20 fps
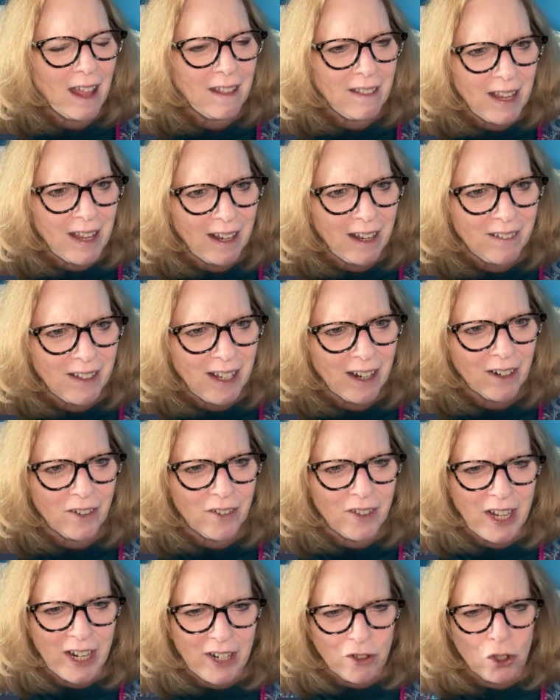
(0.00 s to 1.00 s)

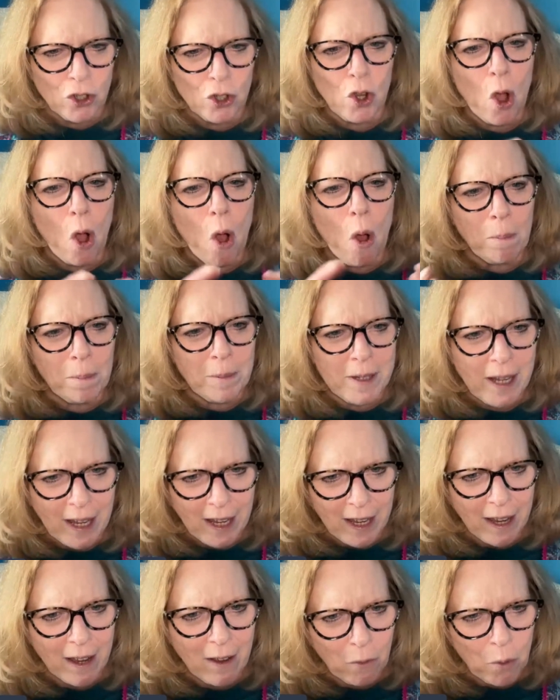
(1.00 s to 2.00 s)
They're
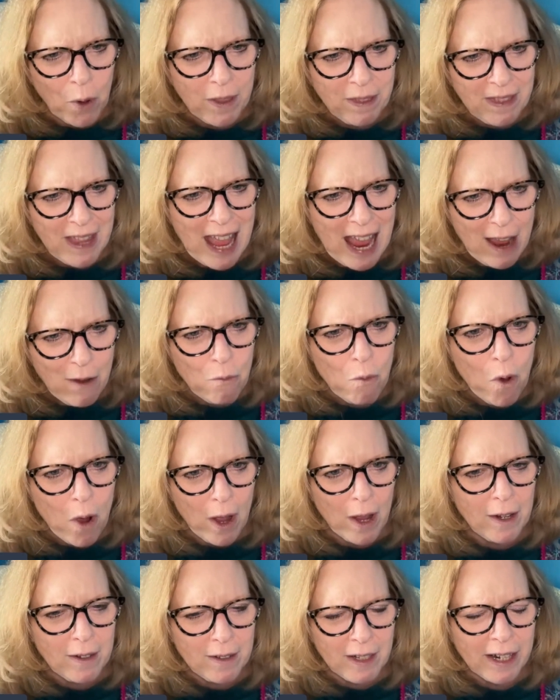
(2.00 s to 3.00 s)
sculpting what they
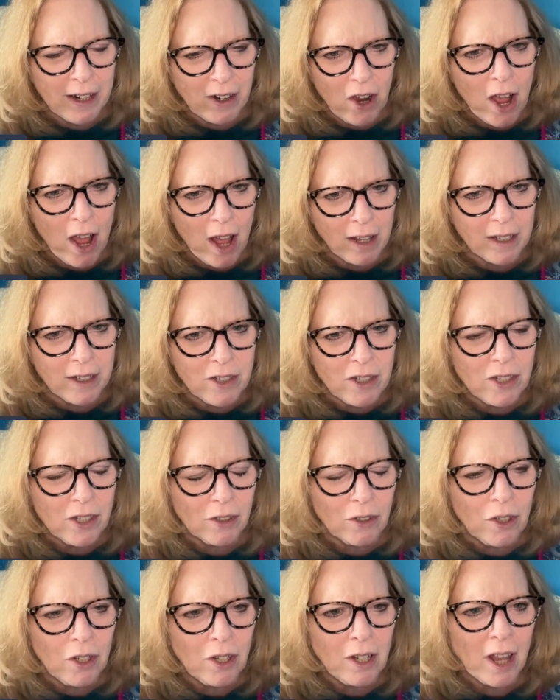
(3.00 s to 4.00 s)
want their college to
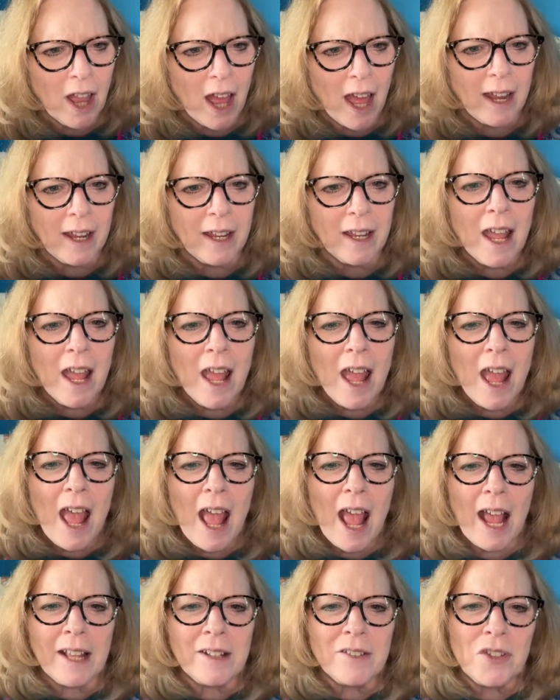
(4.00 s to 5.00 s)
look like.
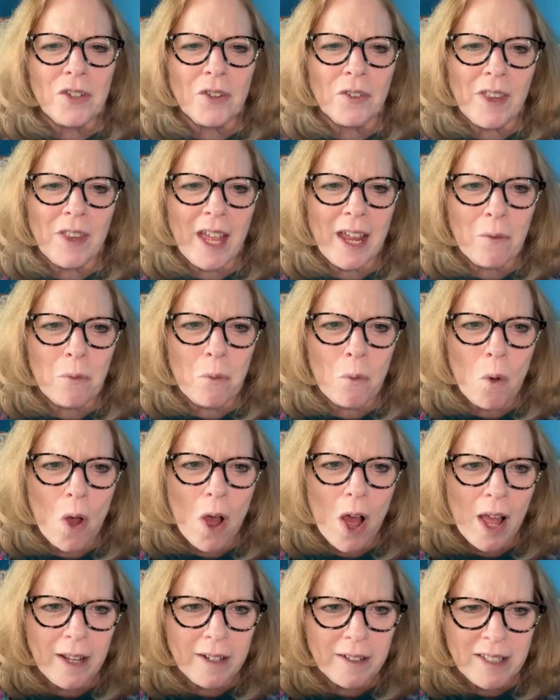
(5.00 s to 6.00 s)
And so they
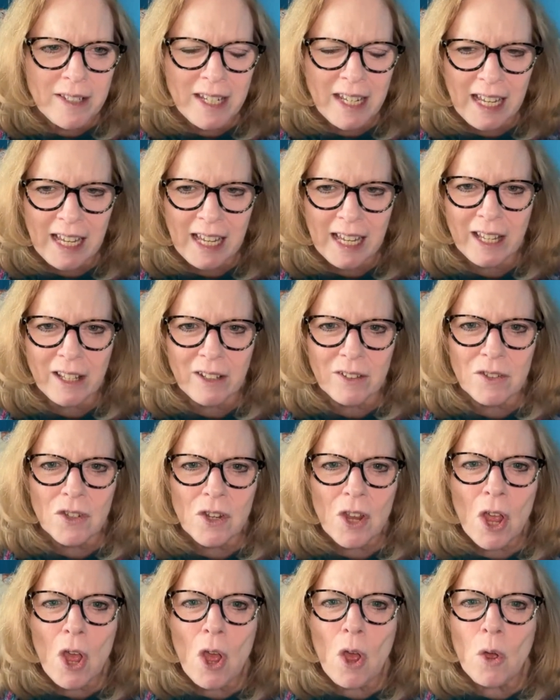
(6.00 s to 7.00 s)
want
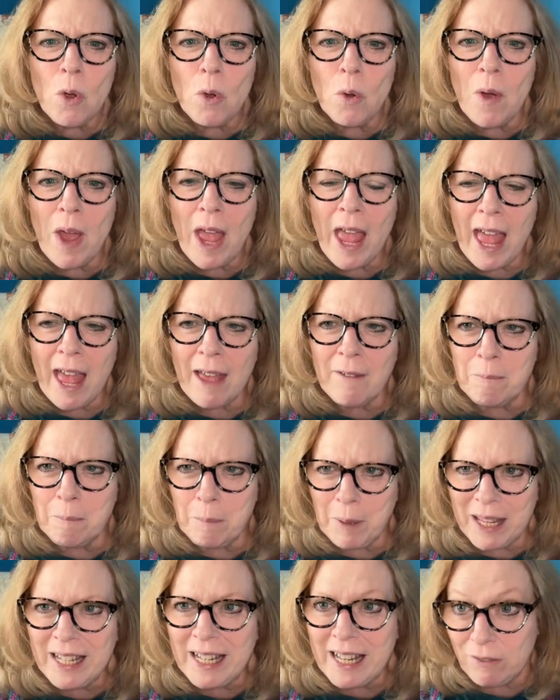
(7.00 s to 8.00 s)
teens who have
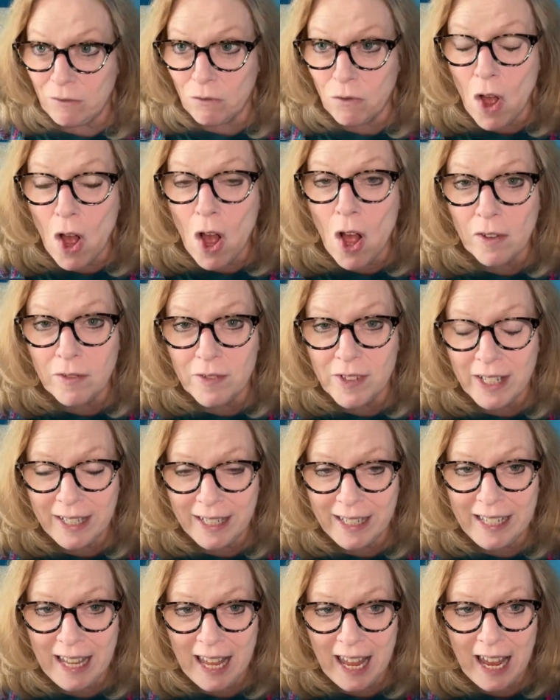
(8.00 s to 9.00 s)
been involved
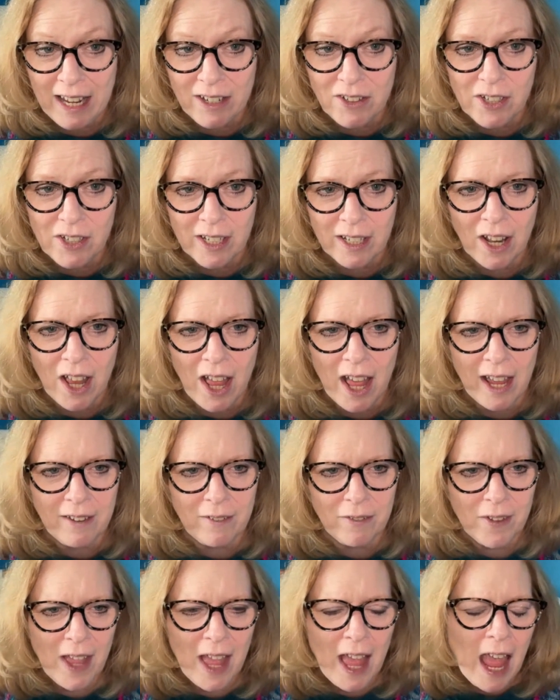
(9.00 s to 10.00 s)
and engaged in
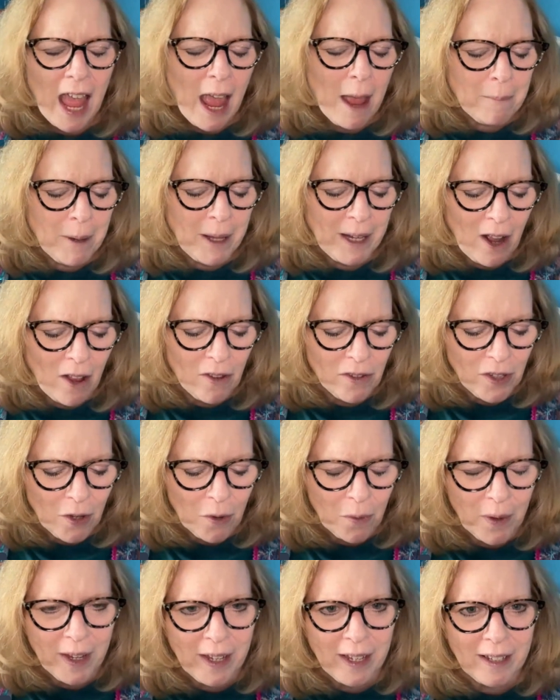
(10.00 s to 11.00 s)
life. but
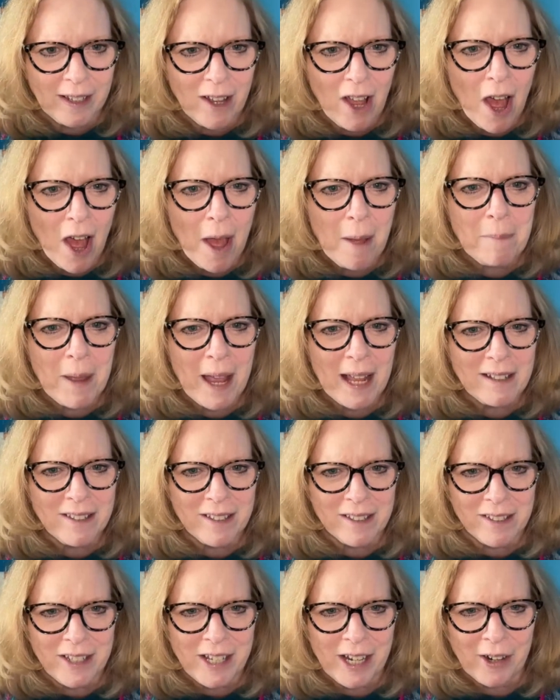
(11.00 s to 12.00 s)
also it combats
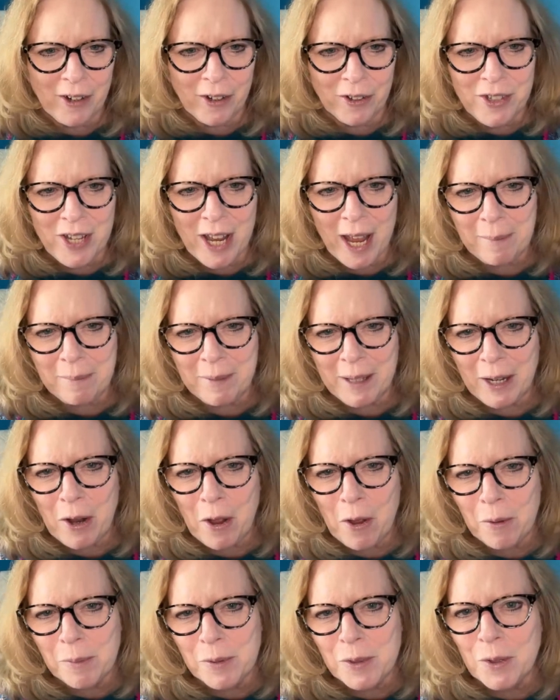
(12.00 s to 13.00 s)
the stereotype that
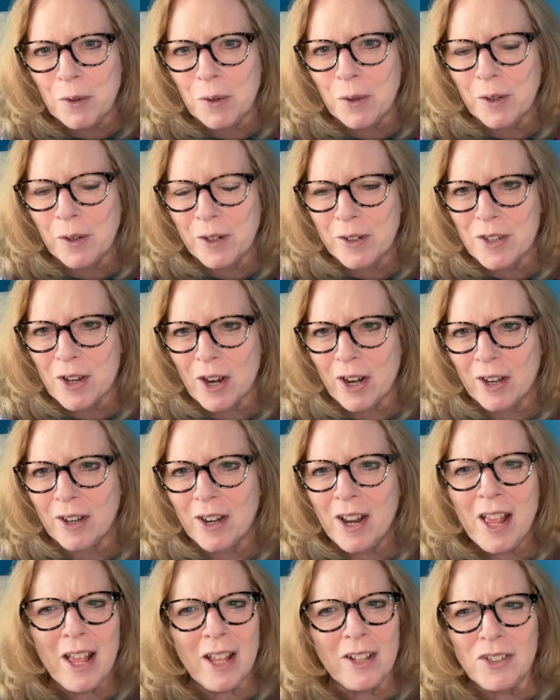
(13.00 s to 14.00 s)
homeschoolers
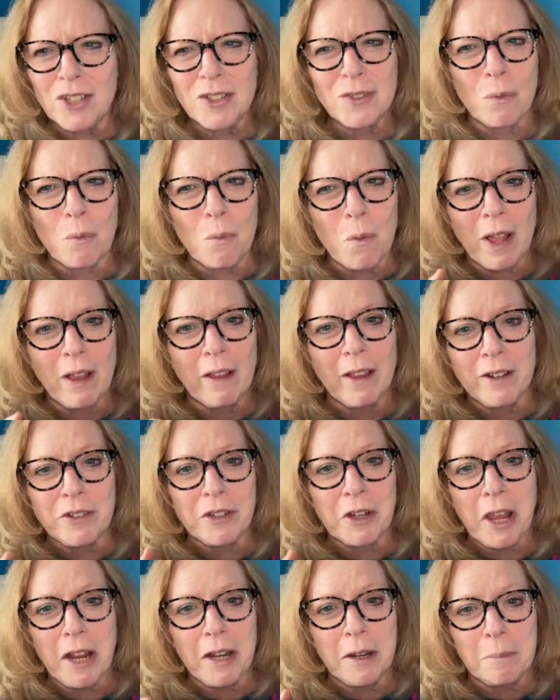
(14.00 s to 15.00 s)
are just
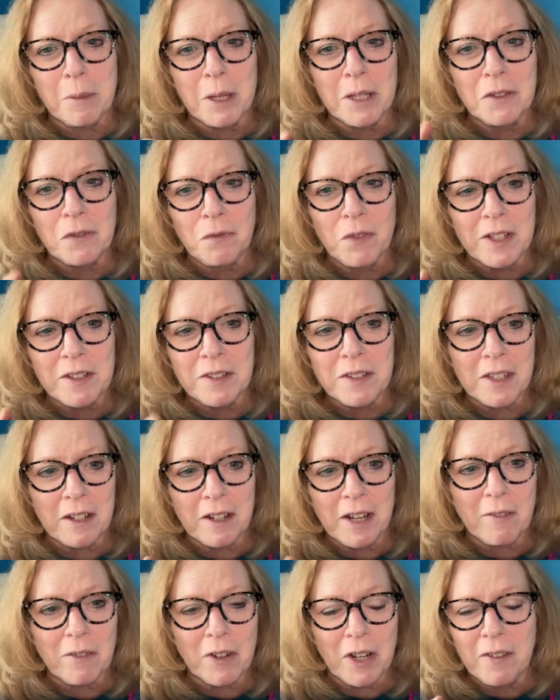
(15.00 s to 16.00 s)
well-educated misfits
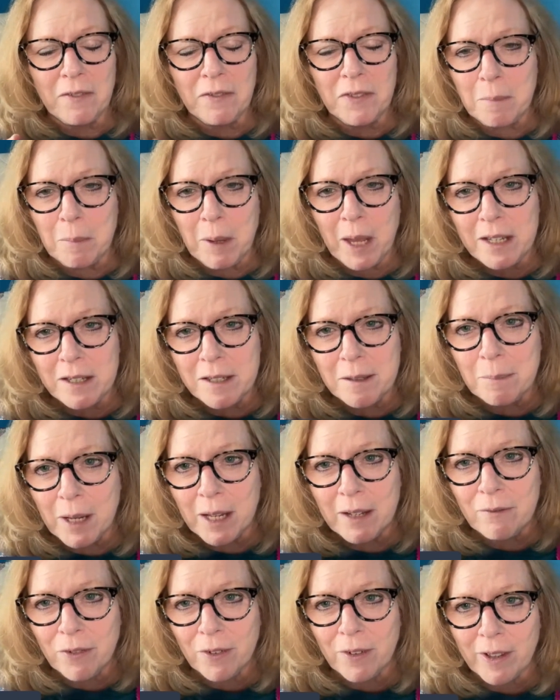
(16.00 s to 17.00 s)
that never left the
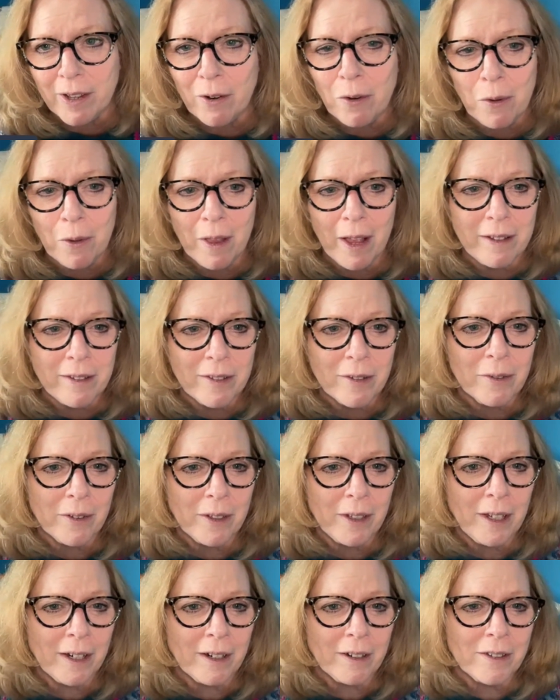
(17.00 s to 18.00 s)
basement for their whole high school
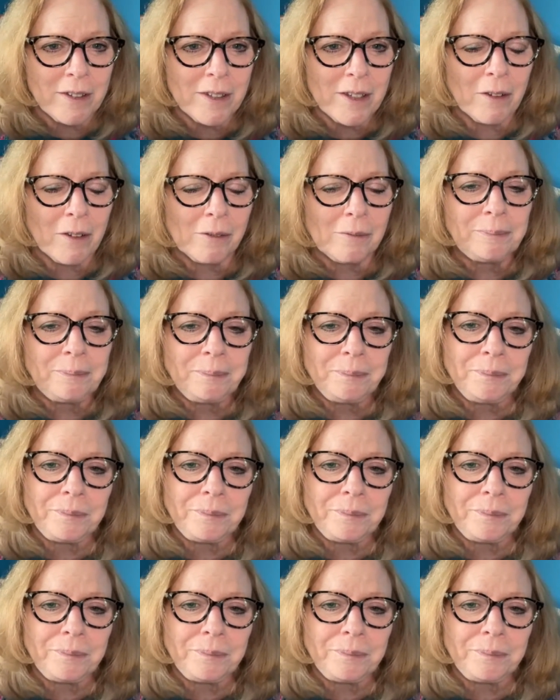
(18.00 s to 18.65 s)
years. So